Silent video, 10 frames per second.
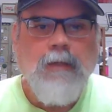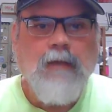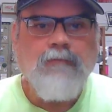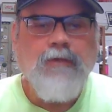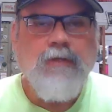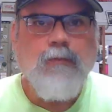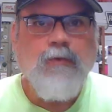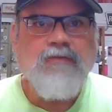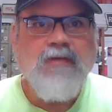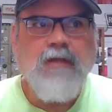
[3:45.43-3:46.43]
Every year
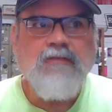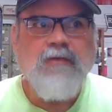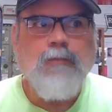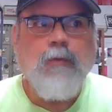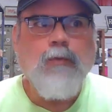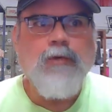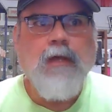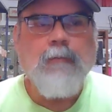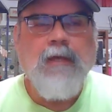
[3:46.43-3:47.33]
we change it, but we're not